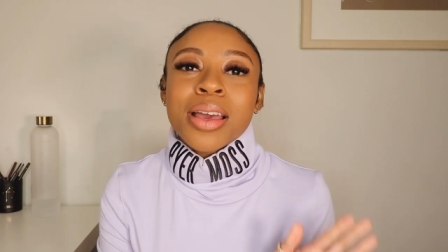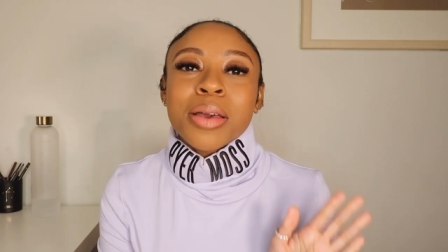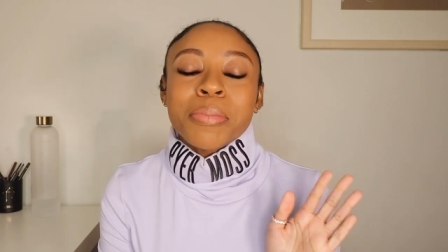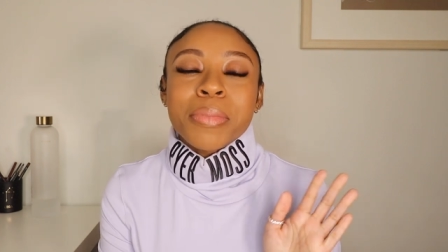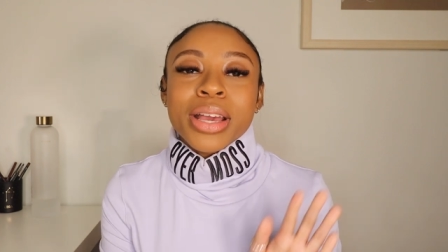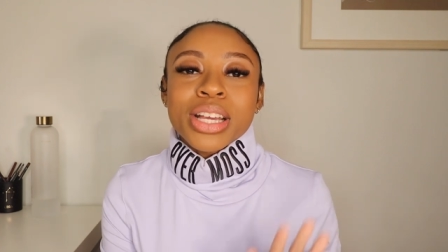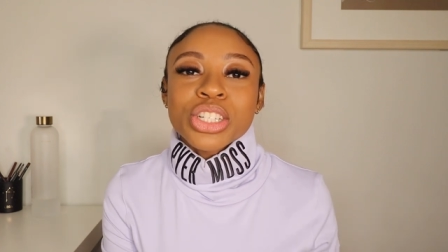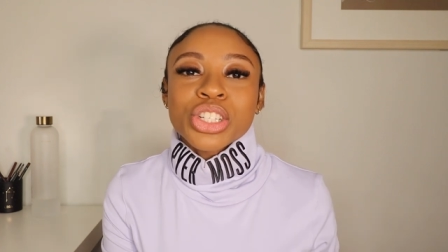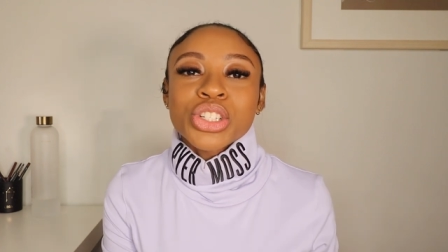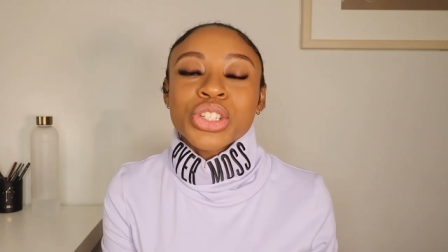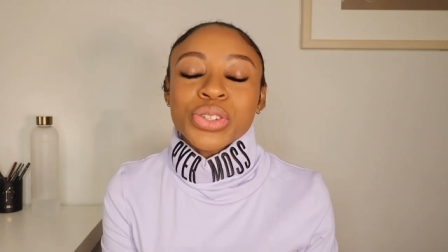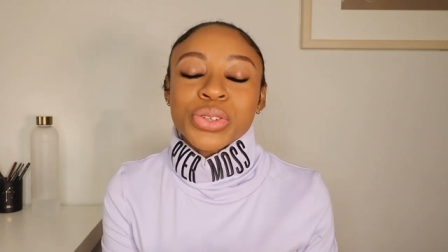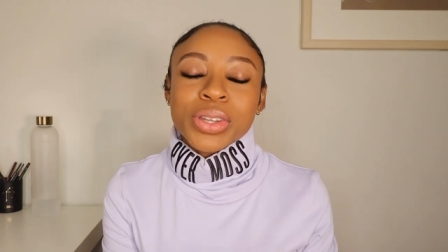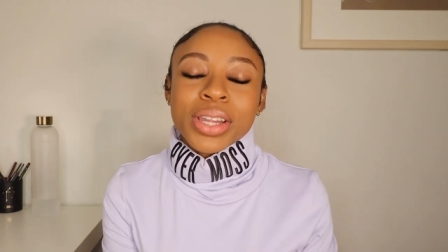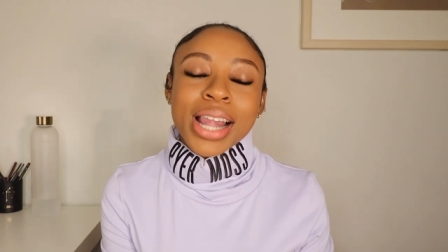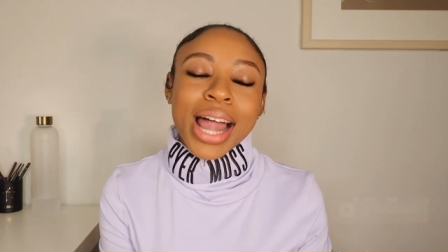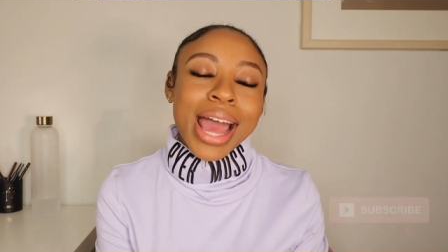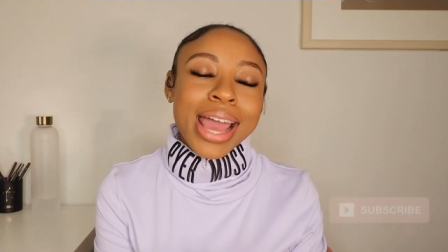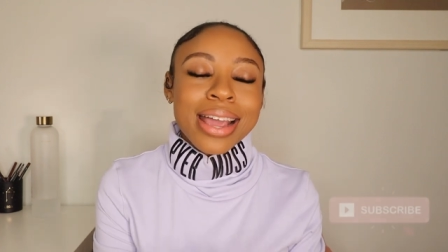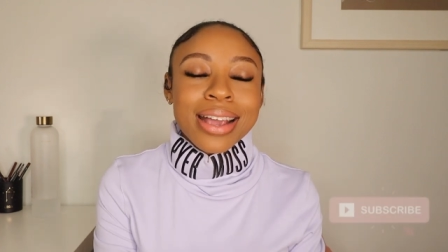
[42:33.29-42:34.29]
make sure you
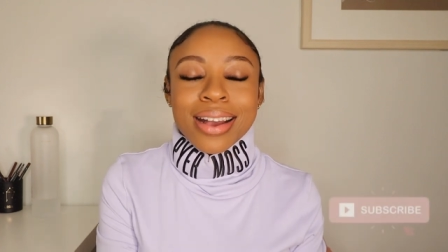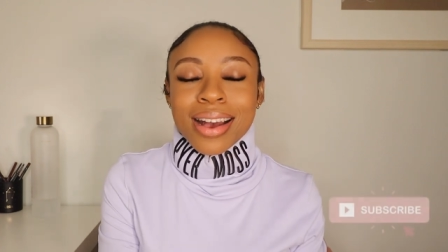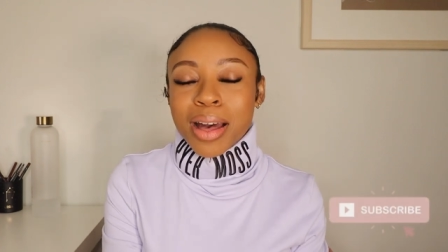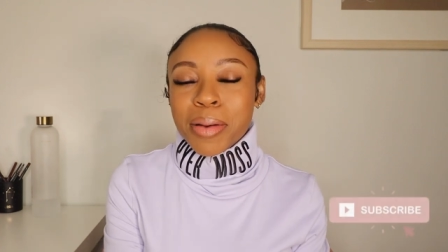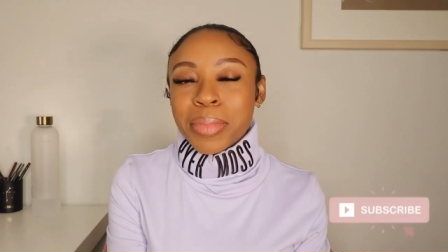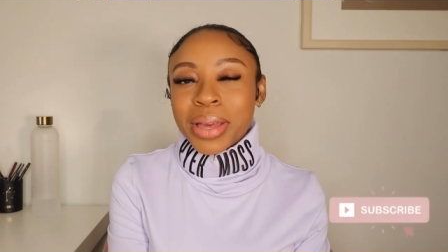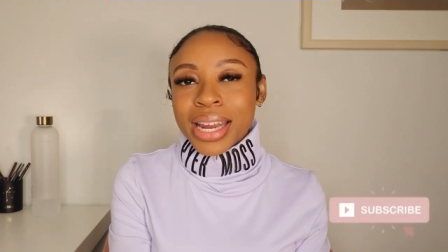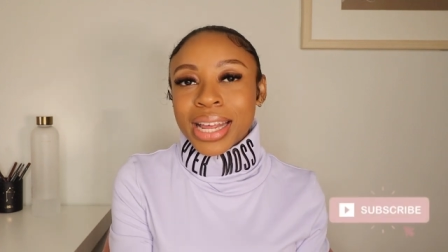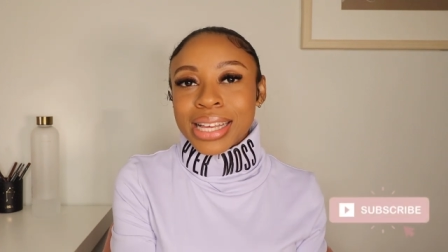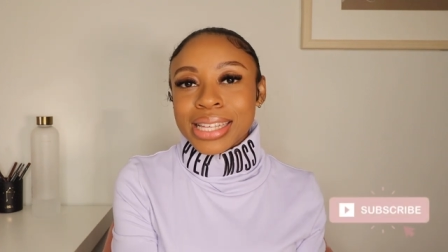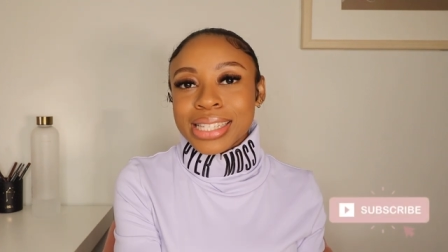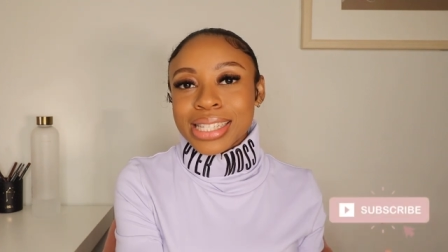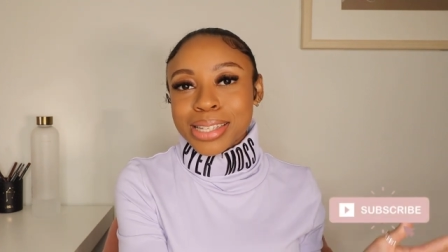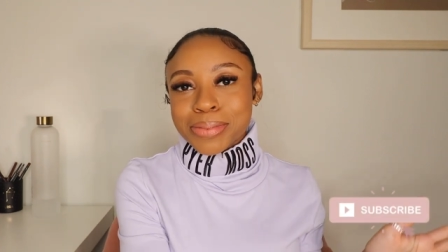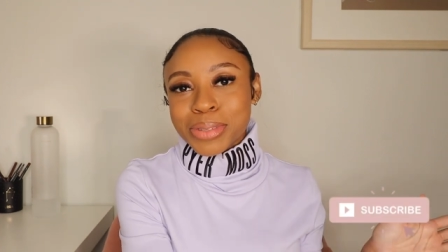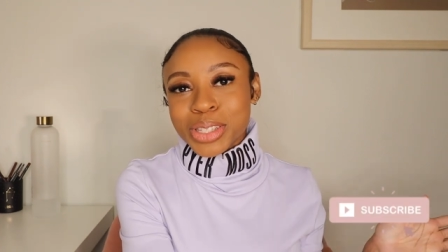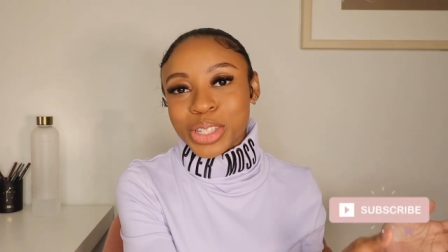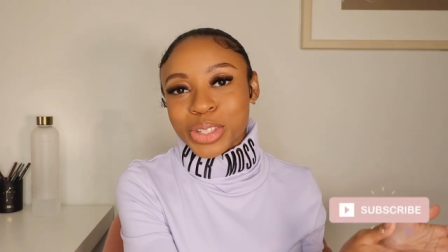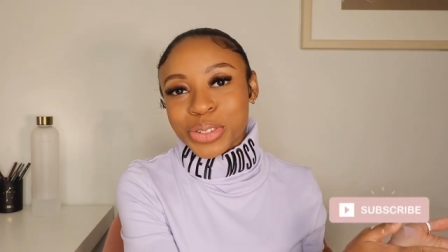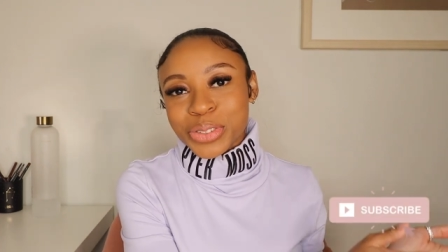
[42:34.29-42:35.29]
like comment and
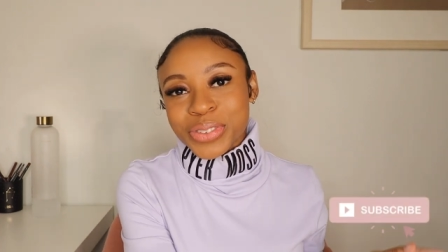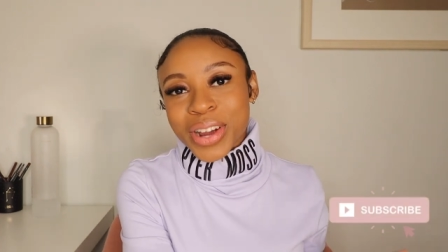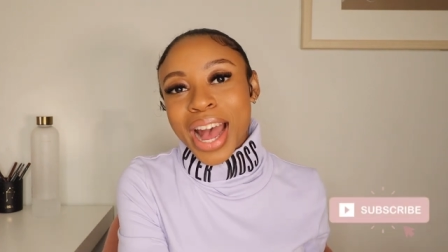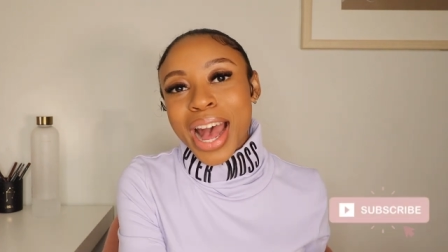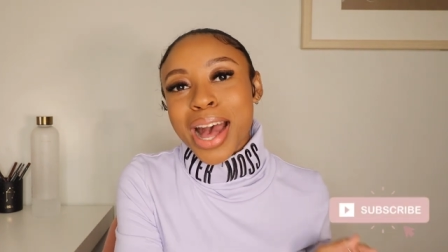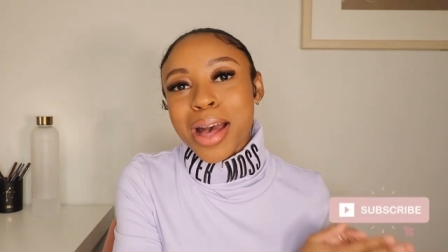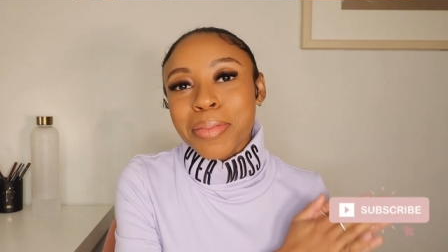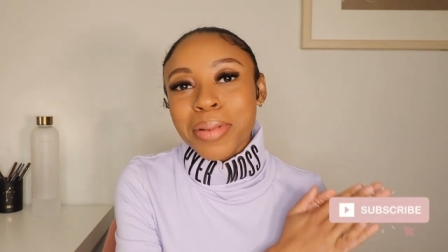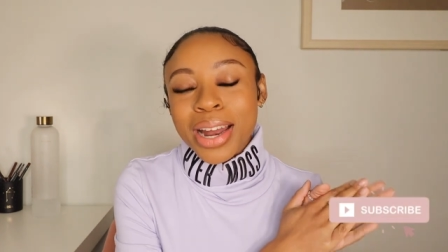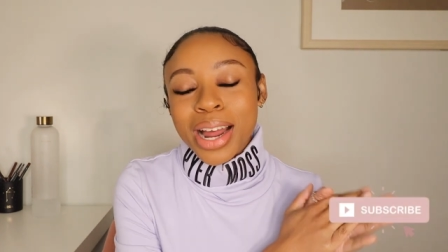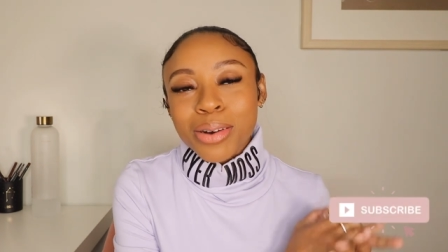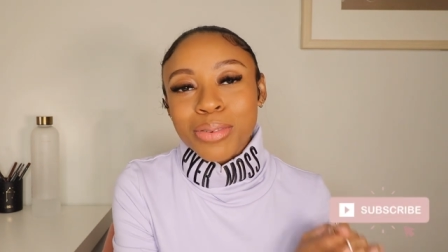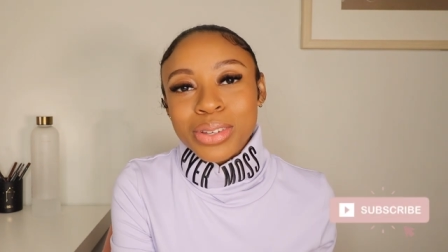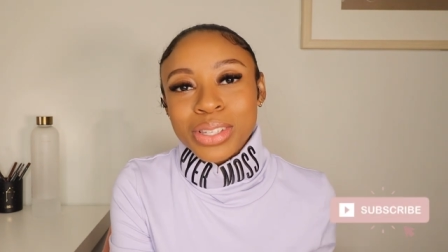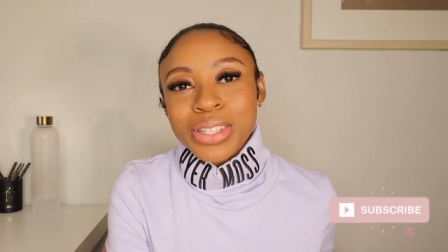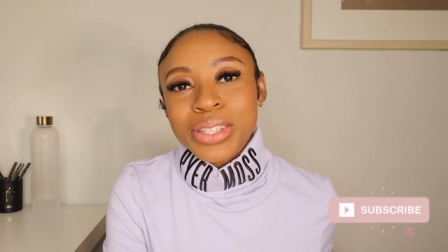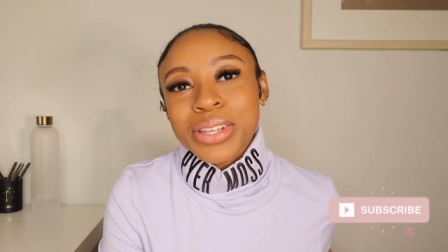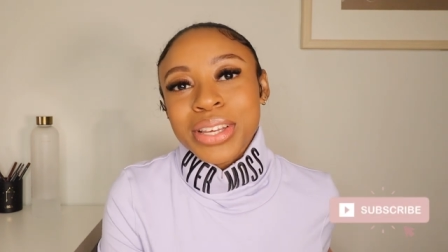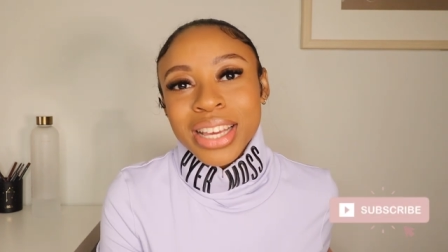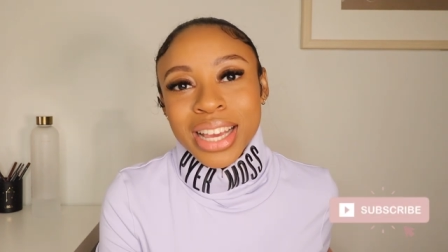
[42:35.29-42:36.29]
subscribe and i will
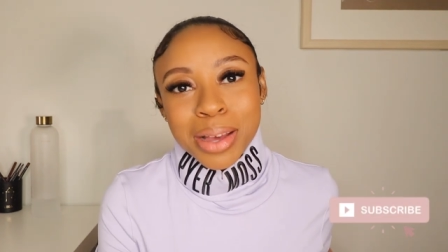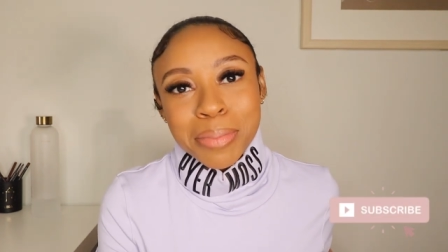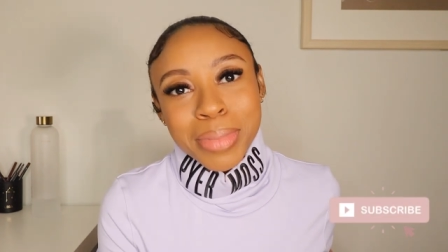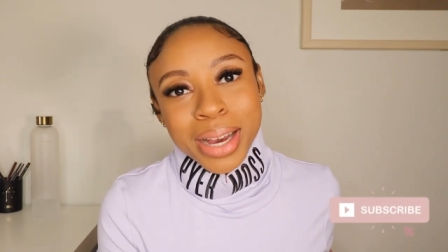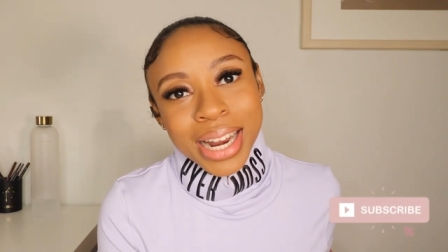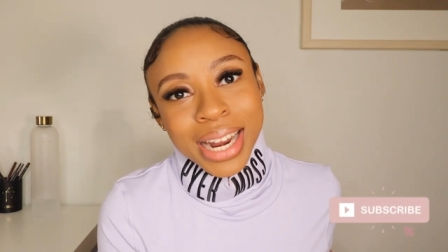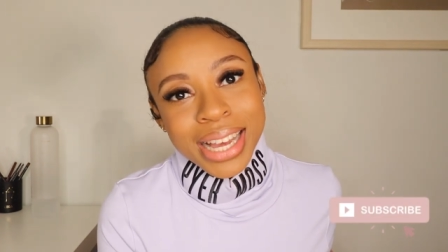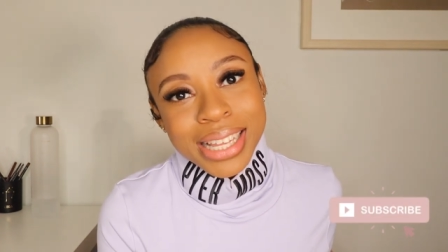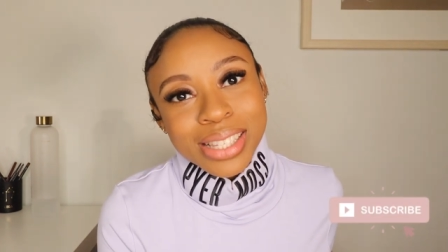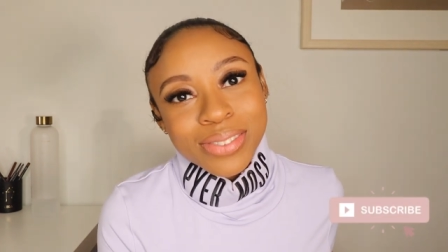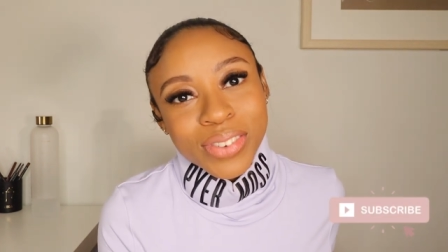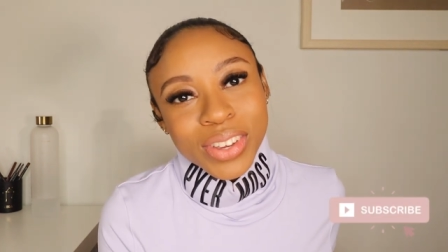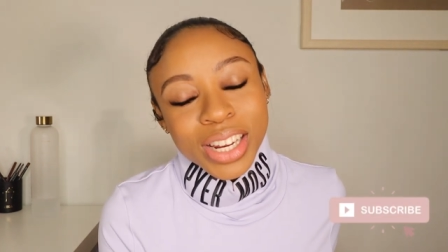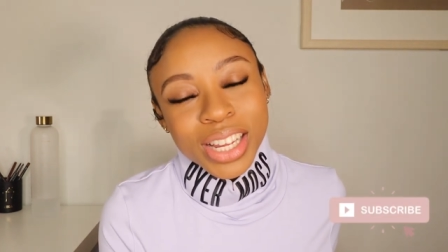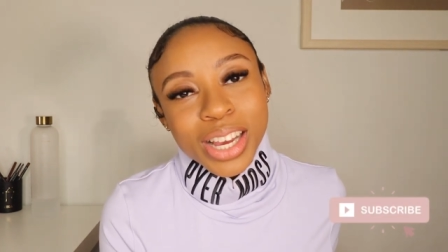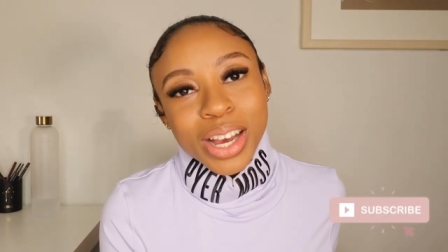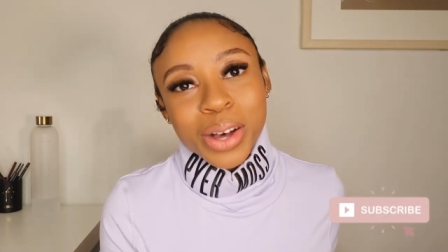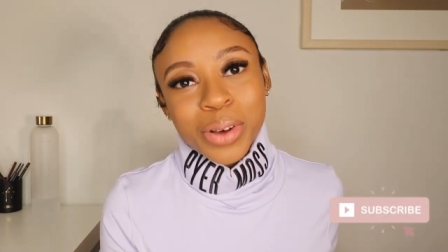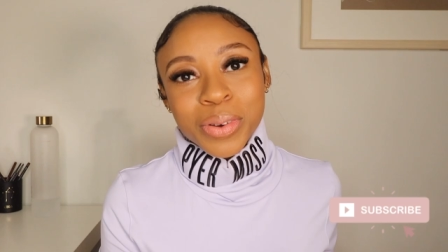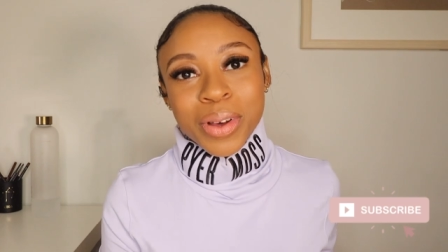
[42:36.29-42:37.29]
see you in my next
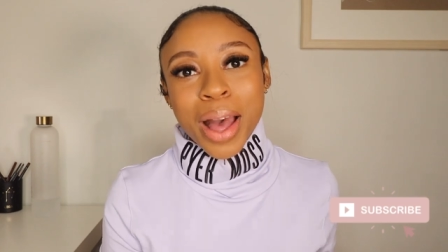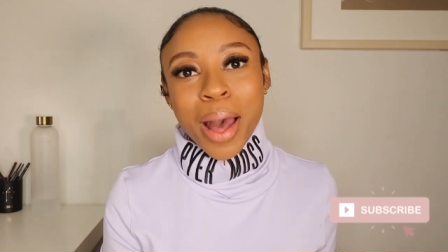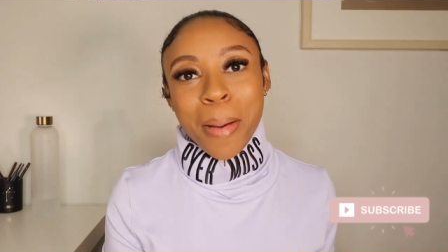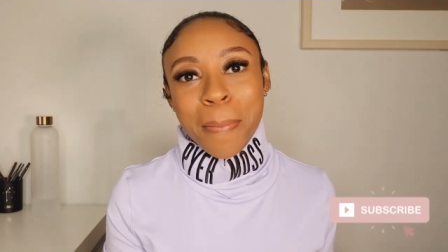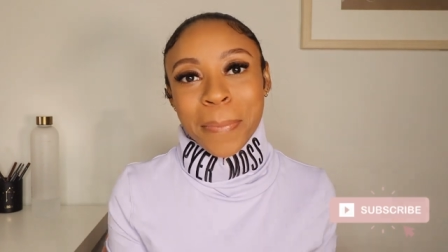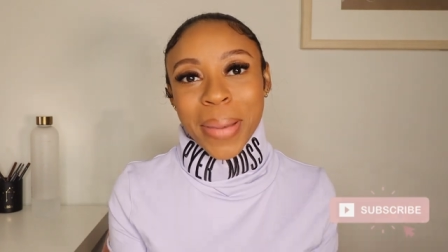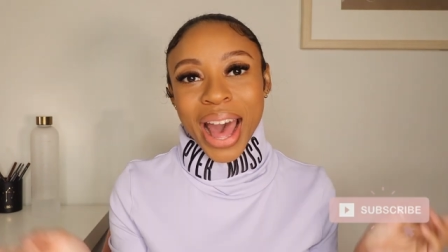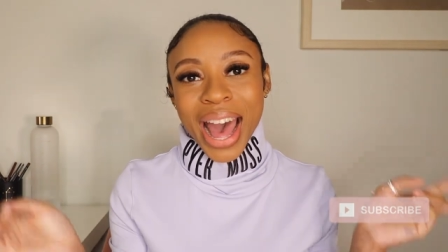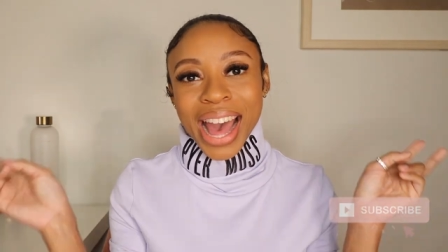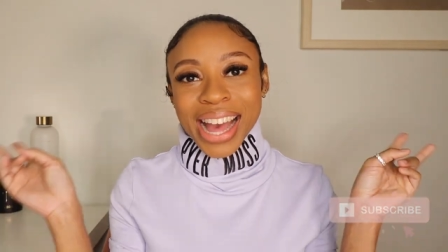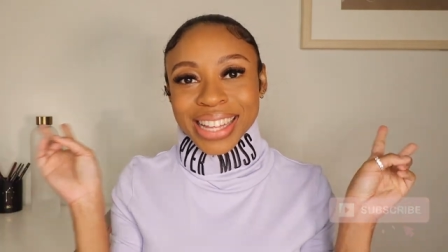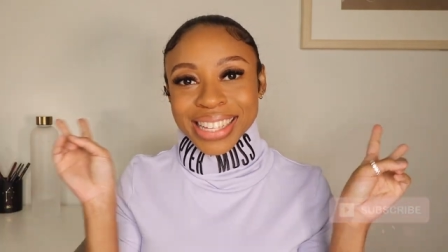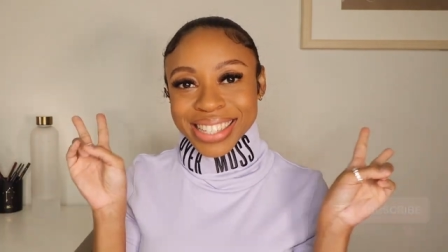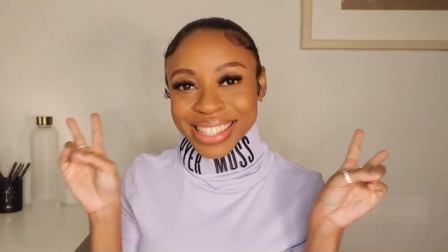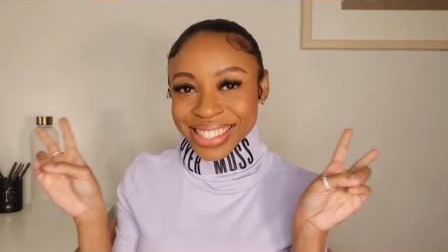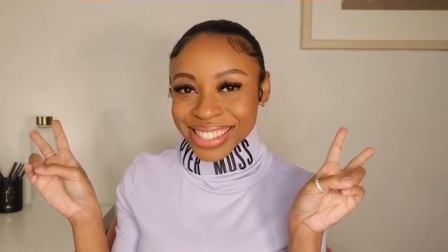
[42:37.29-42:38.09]
video bye